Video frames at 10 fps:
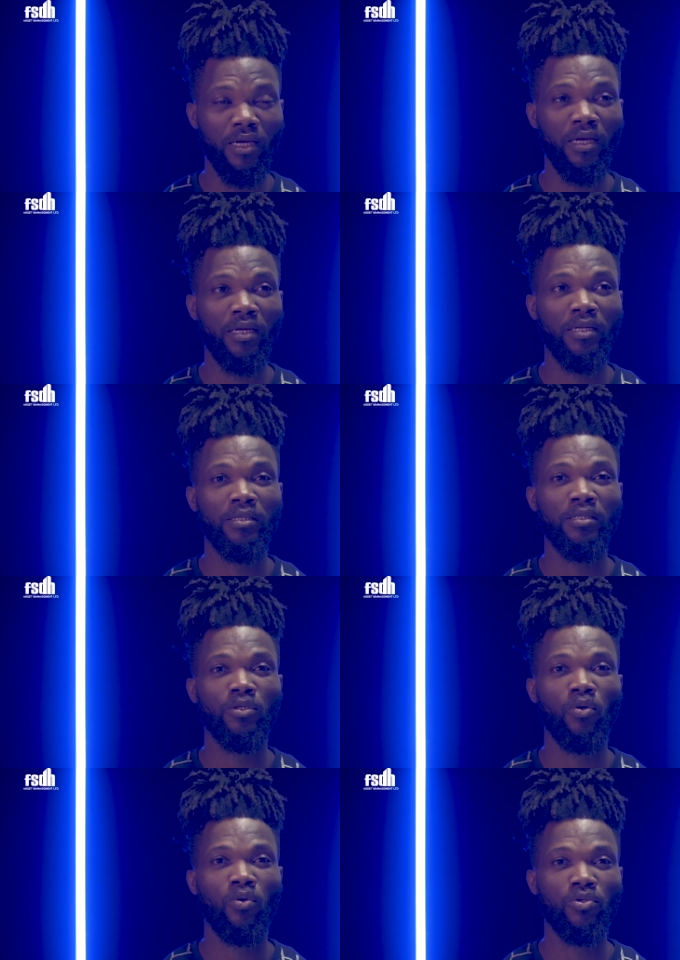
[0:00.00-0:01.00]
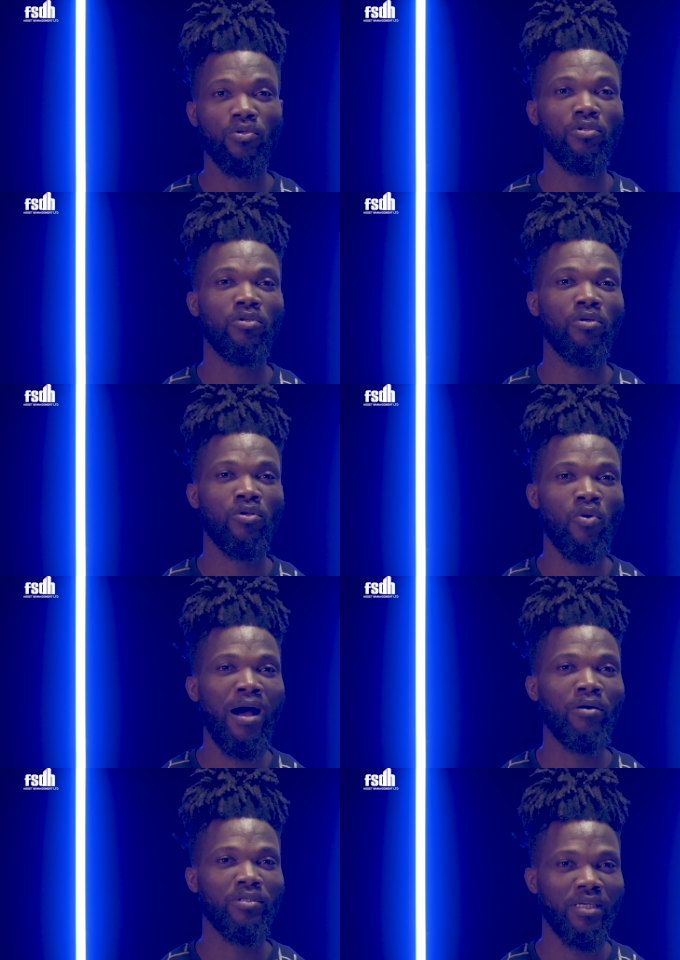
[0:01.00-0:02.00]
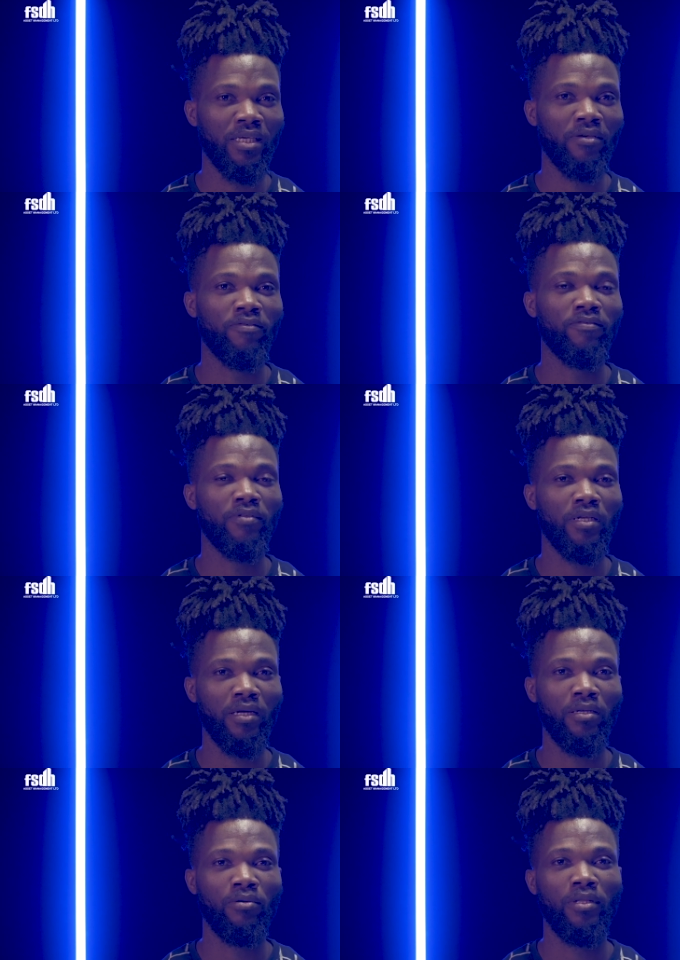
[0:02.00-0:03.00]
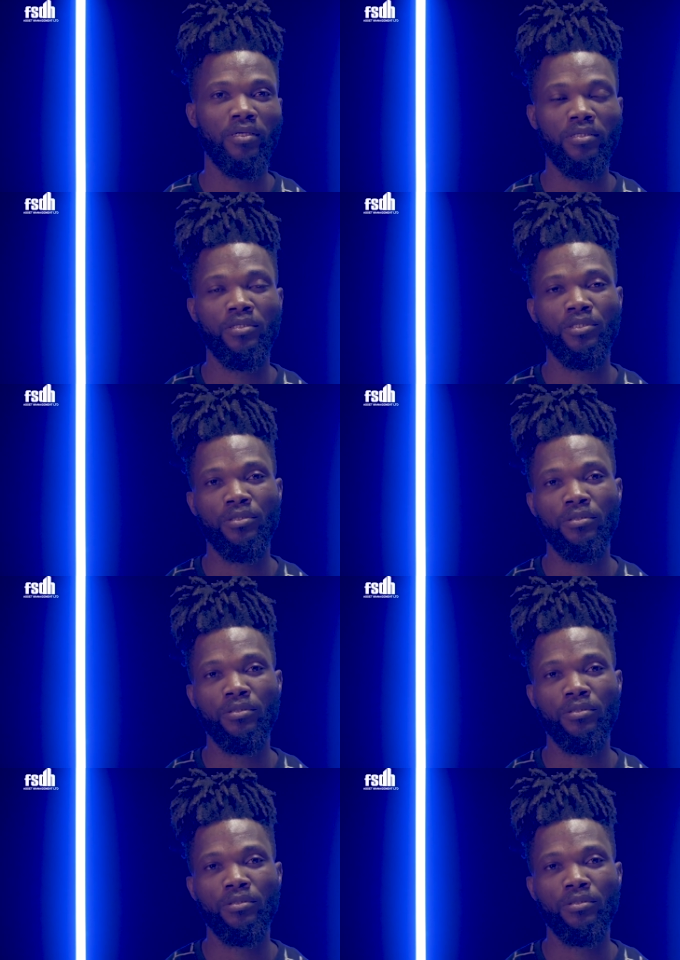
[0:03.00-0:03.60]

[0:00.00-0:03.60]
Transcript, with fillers: and also do not know how to give, then I know there's an issue.